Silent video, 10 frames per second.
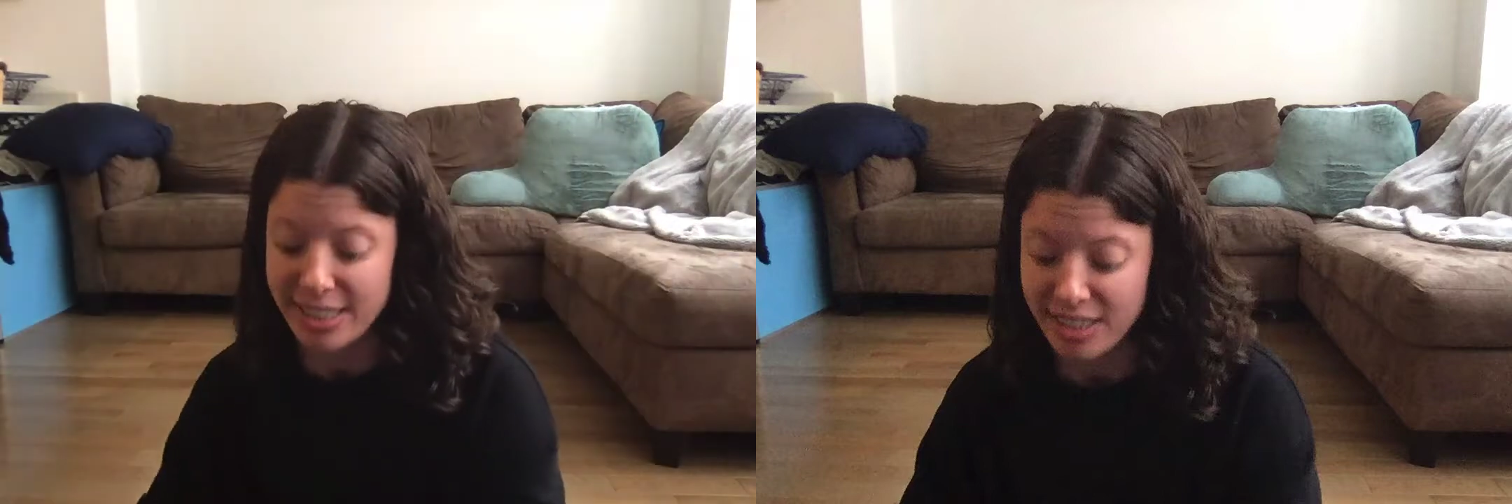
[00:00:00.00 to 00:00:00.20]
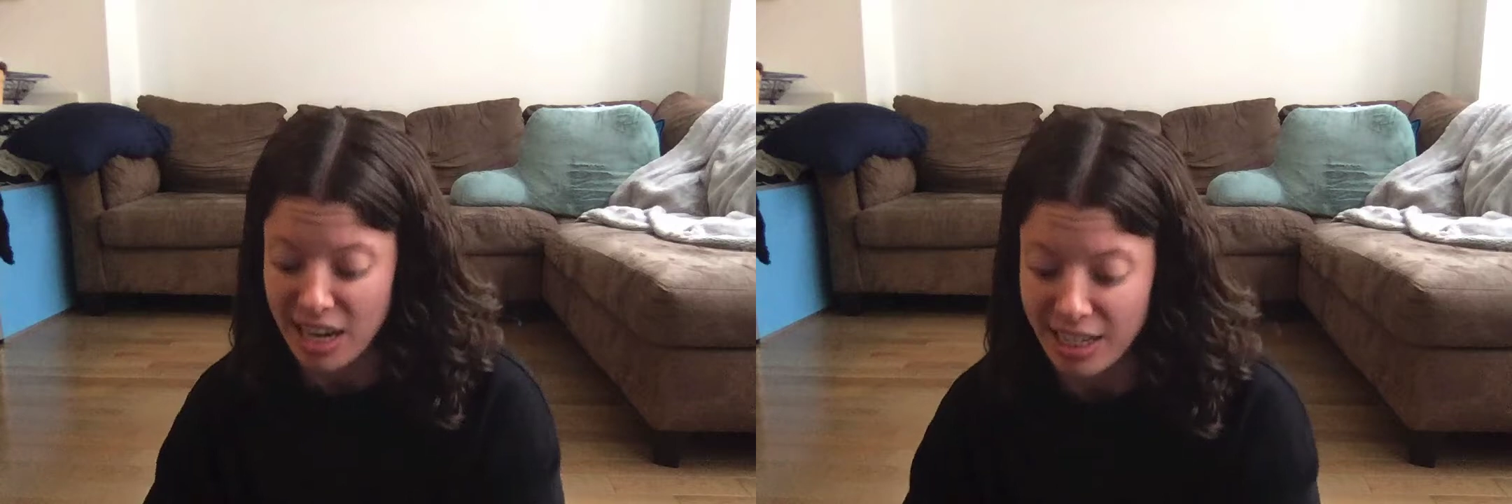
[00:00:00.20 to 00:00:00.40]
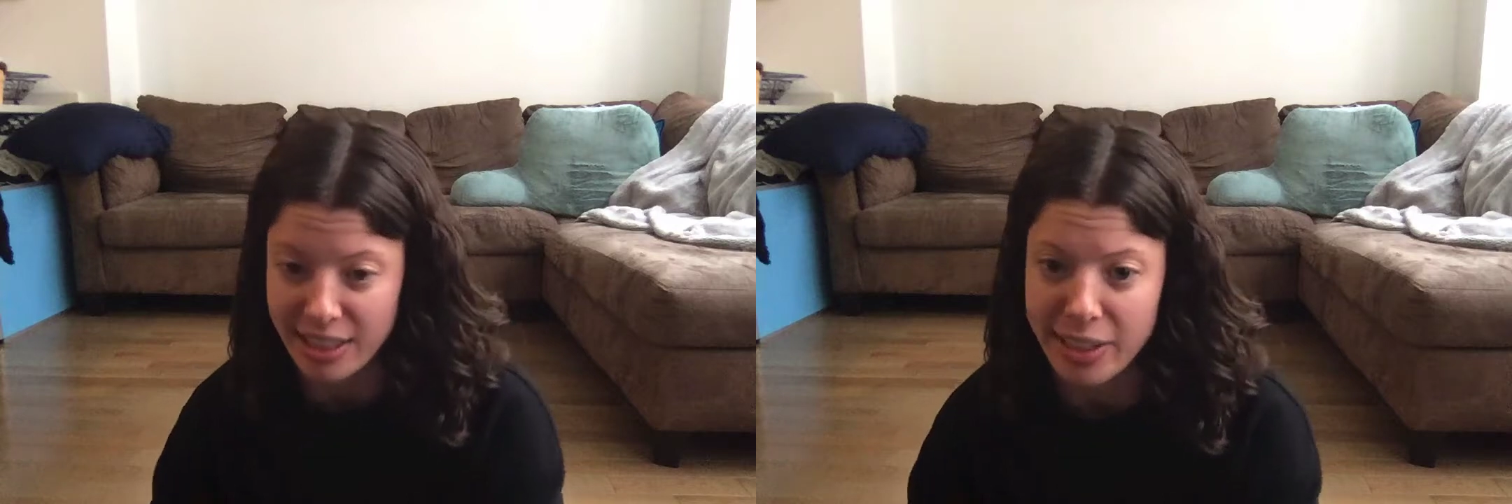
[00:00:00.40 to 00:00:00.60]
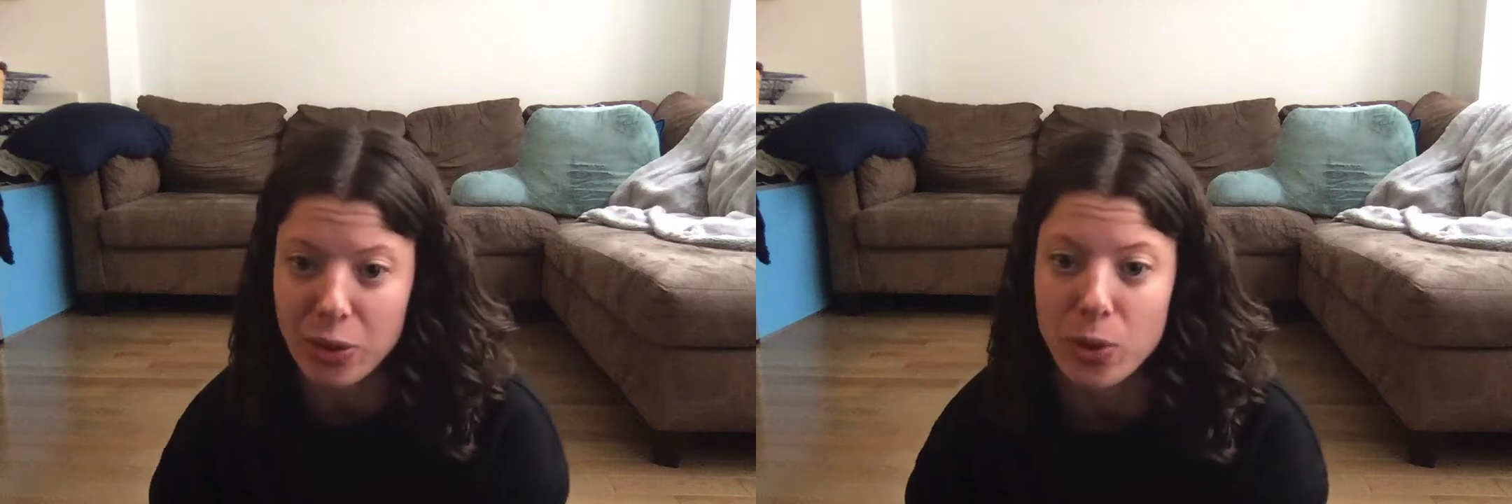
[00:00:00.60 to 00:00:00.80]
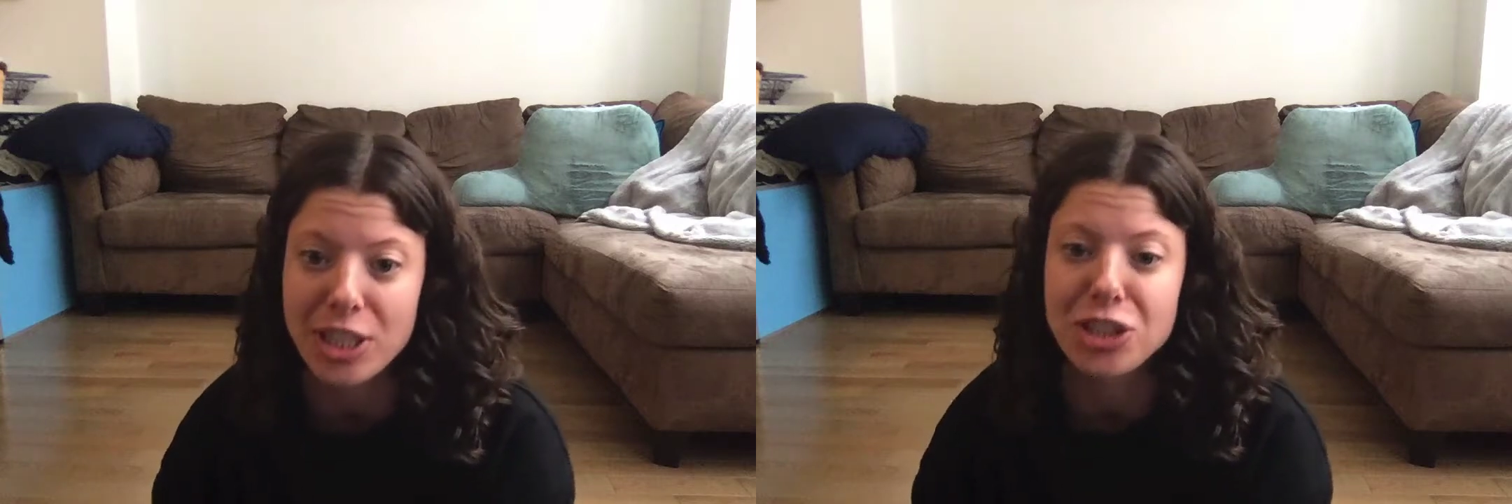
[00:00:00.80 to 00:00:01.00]
sign
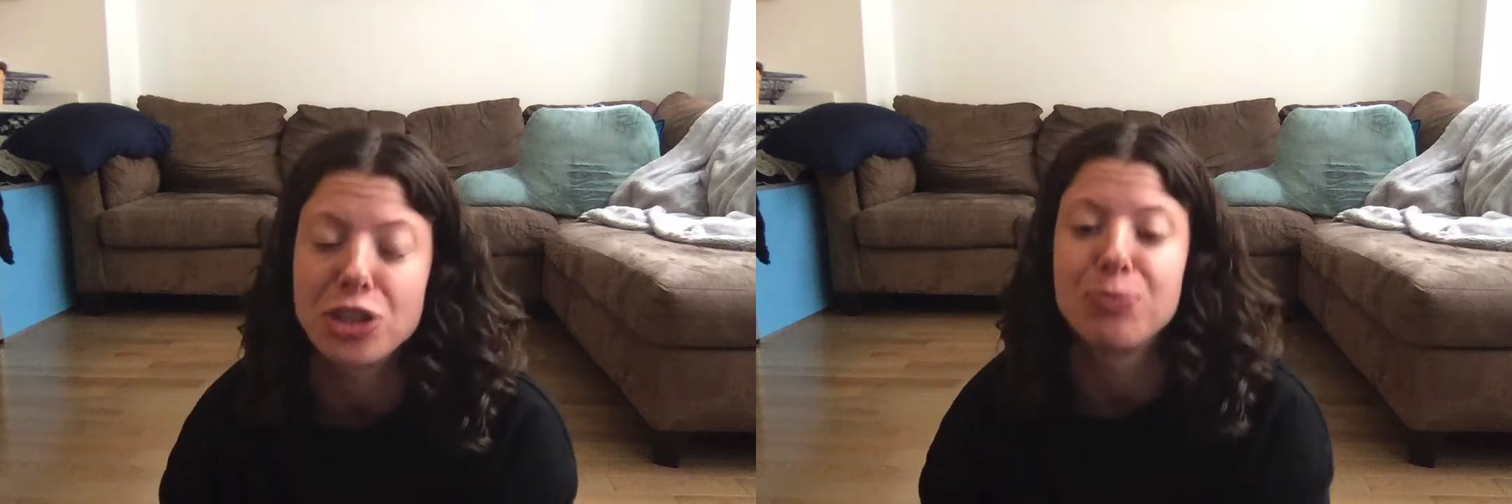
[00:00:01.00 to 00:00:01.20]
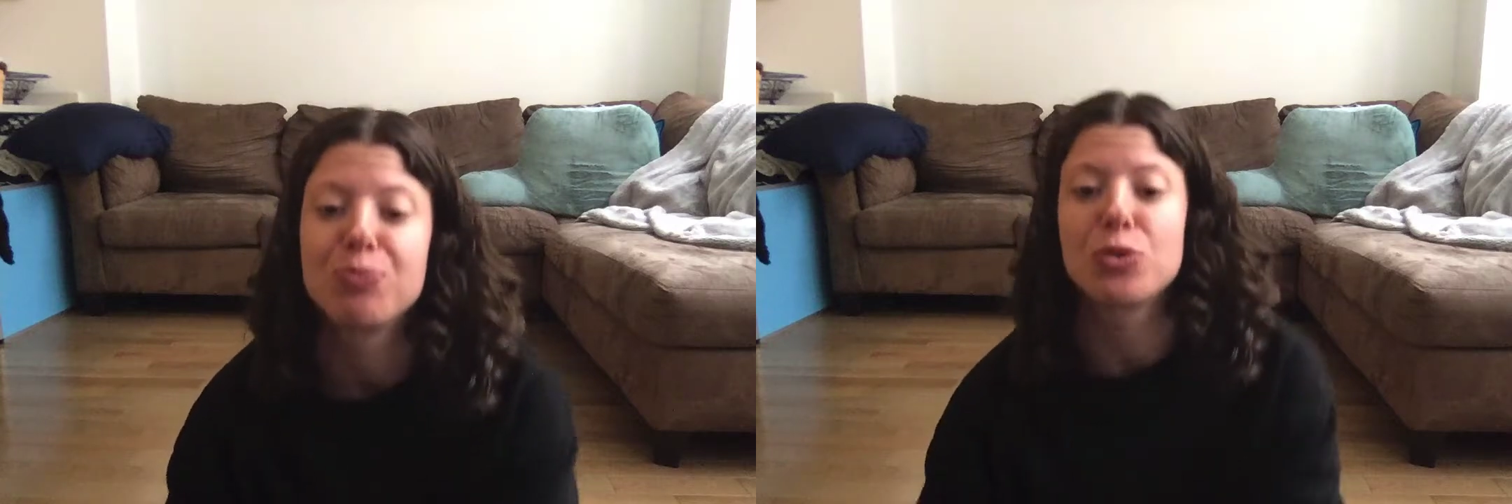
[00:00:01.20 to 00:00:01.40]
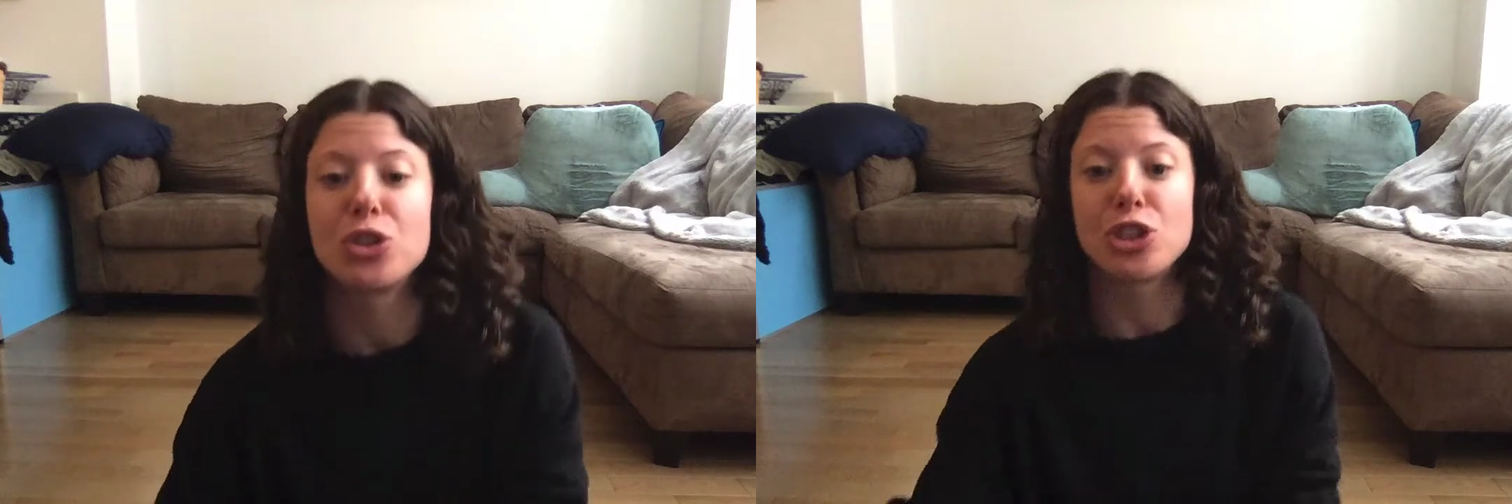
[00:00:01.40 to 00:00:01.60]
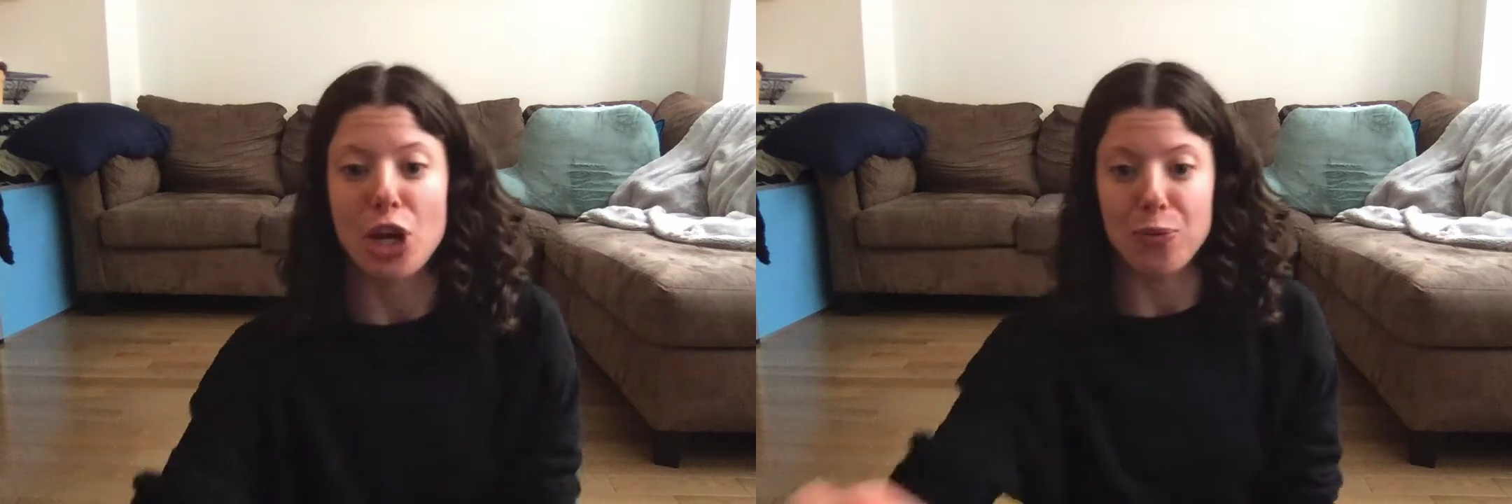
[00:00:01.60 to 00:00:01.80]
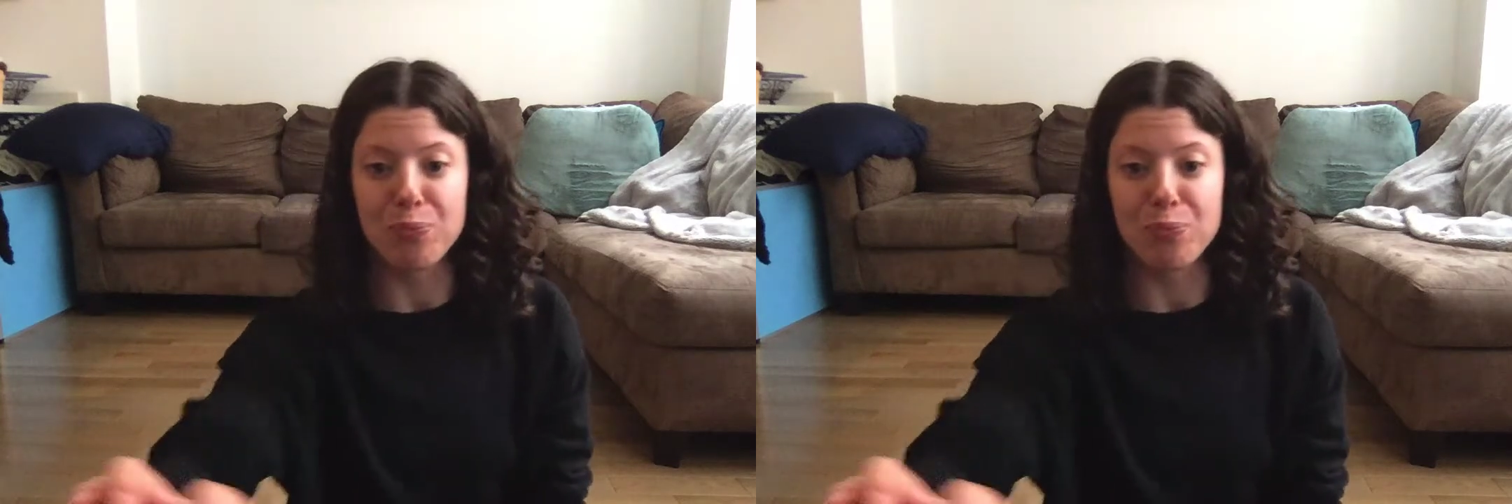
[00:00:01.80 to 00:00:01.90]
language. So,